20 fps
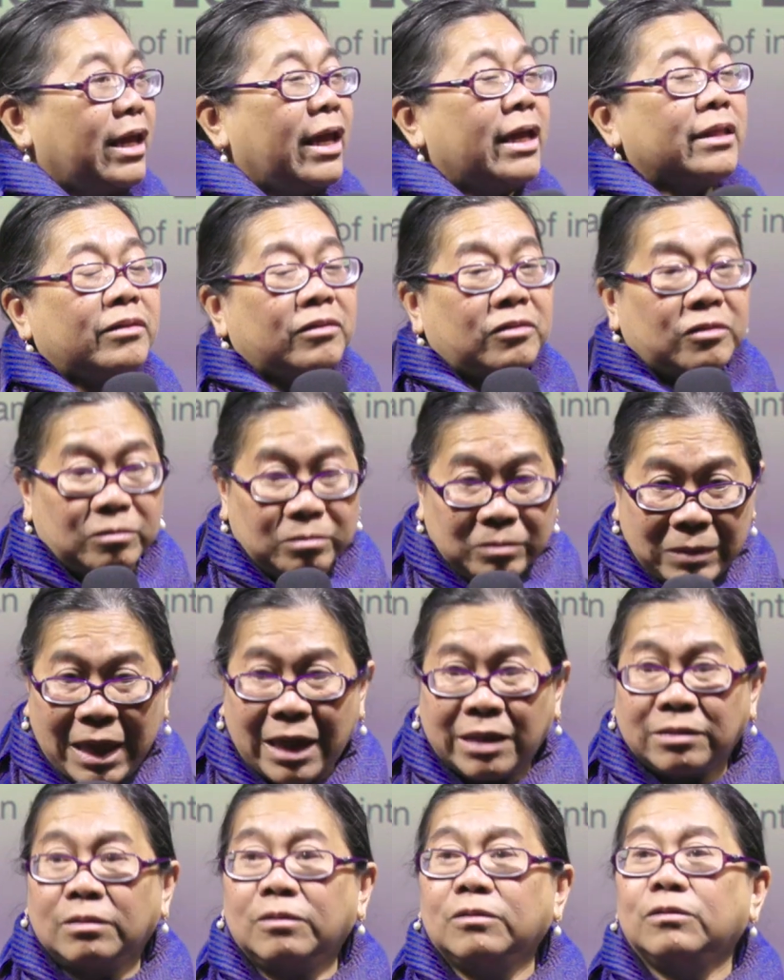and
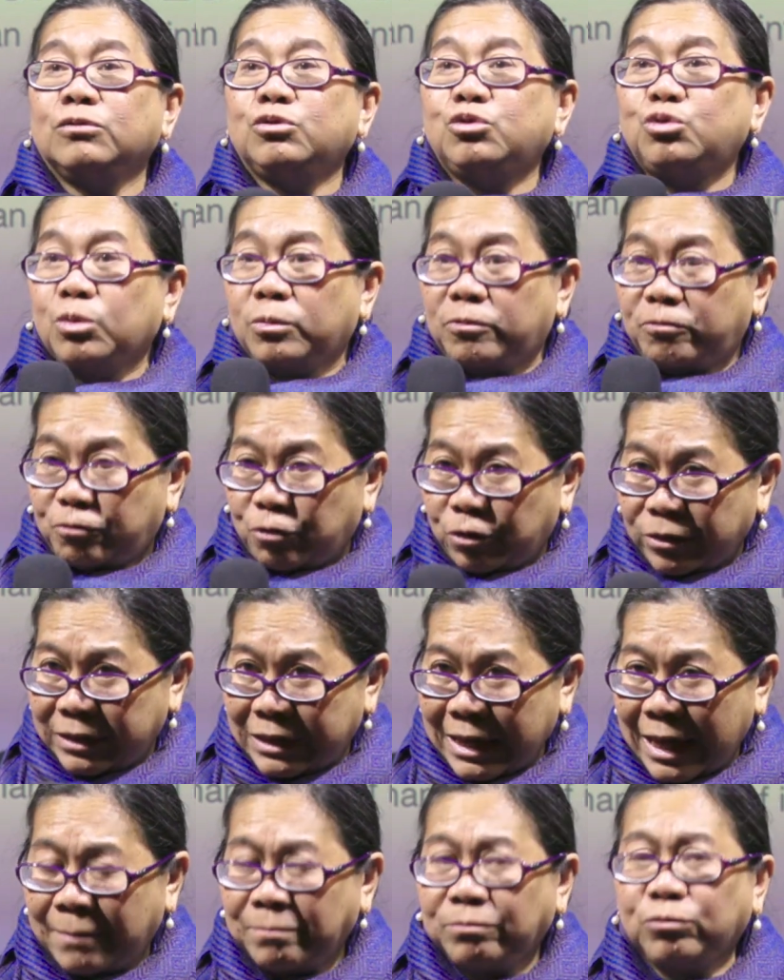then for
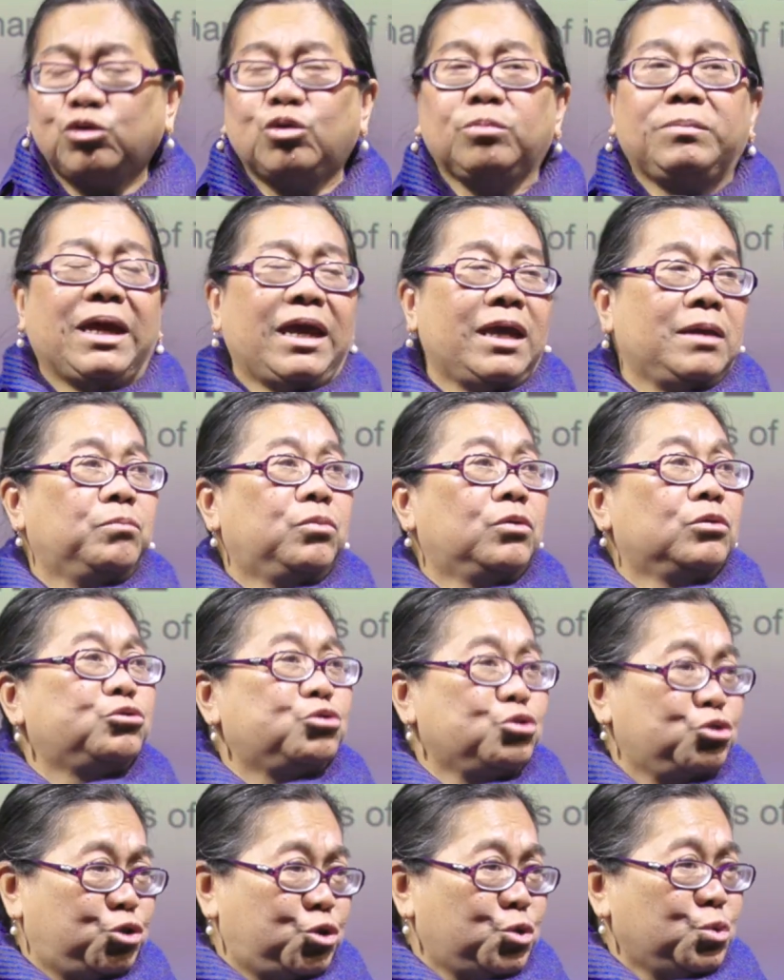them to be able
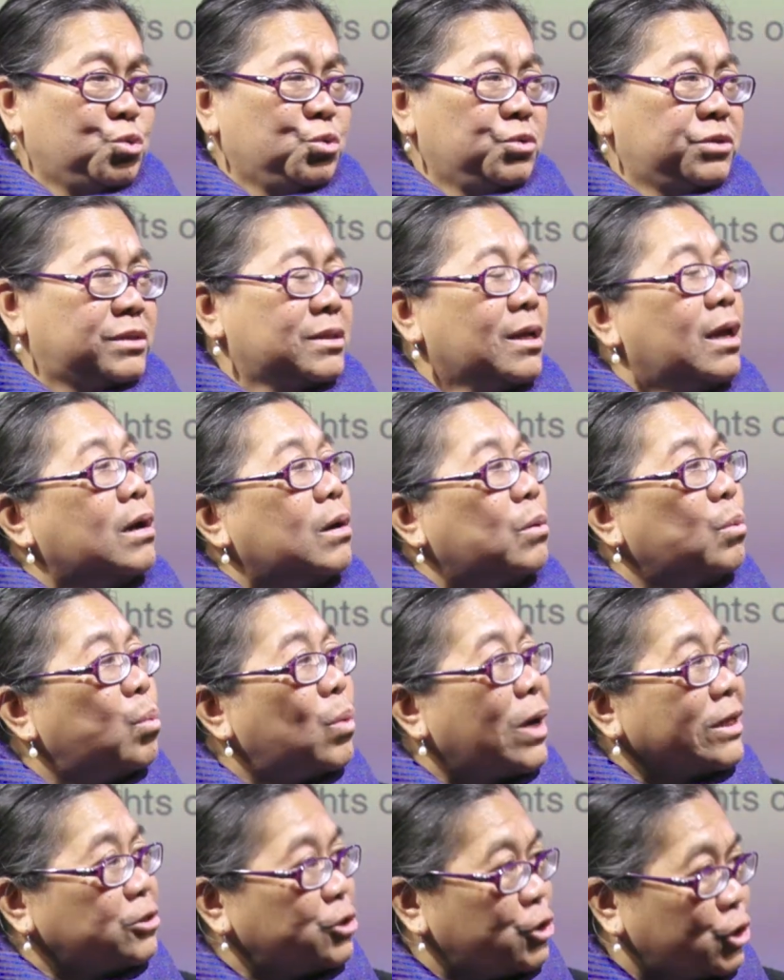to choose
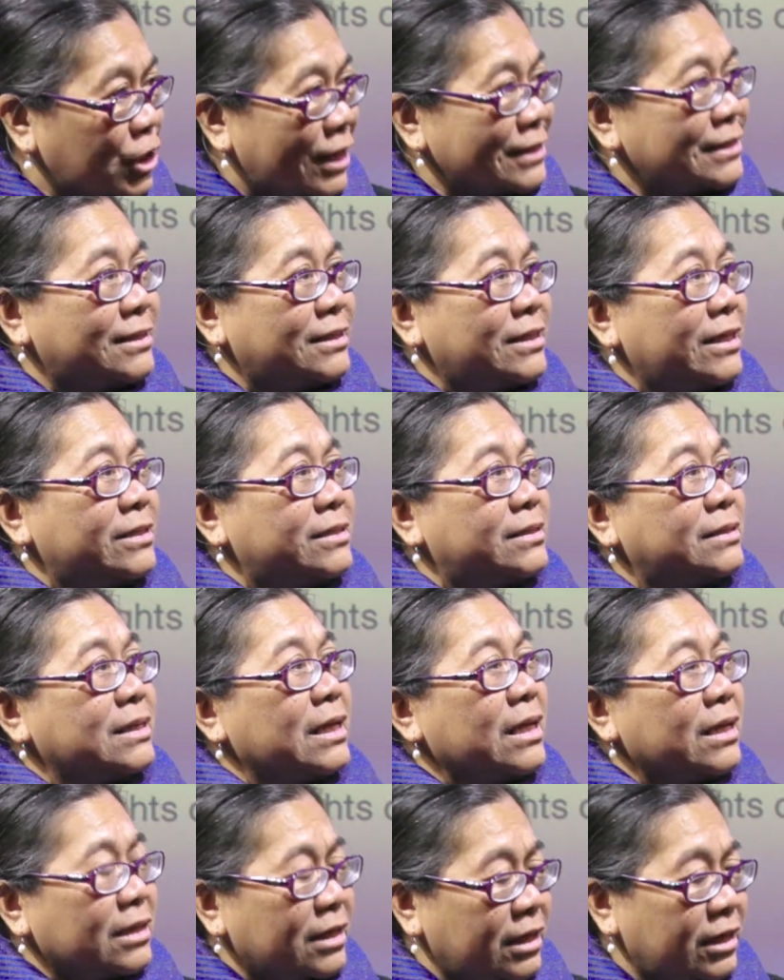what
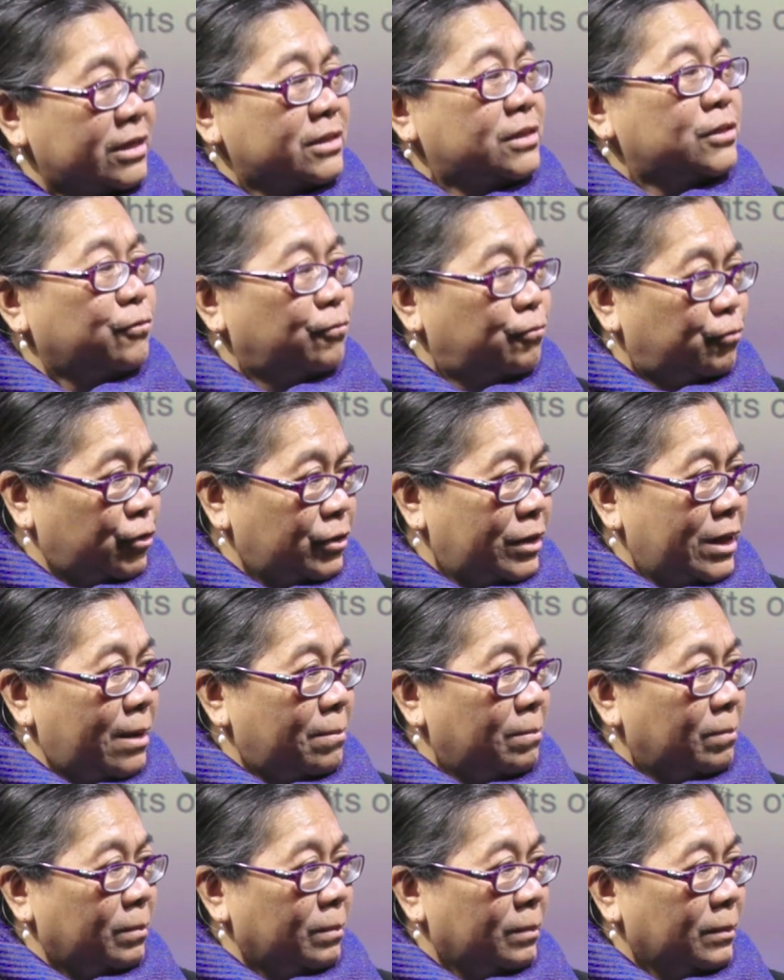justice is for
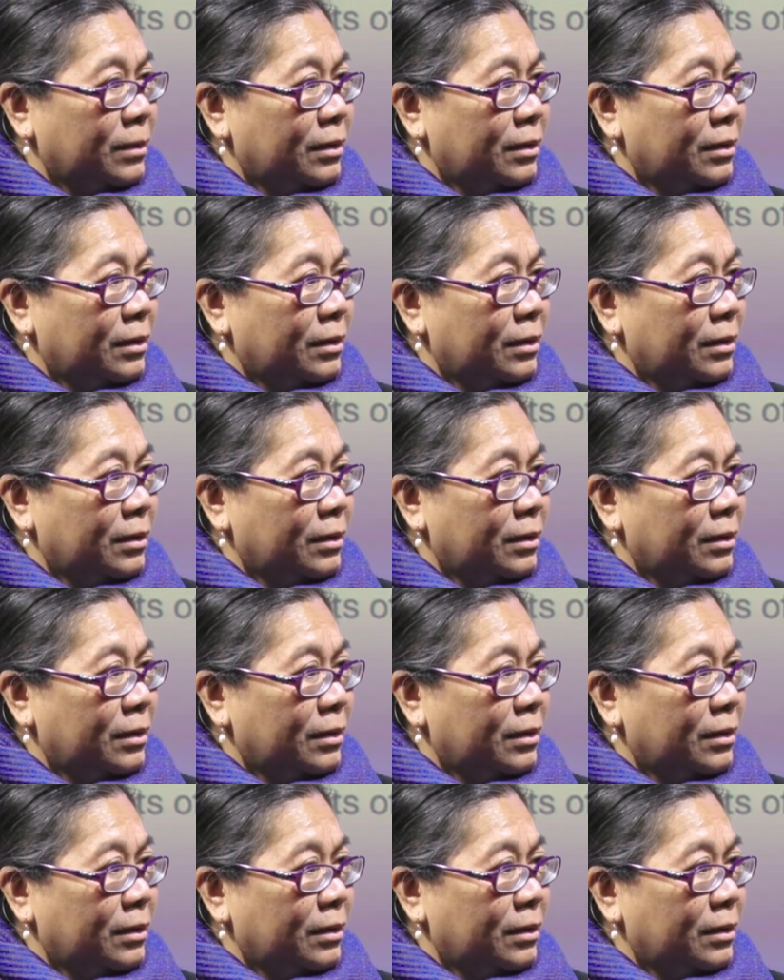them.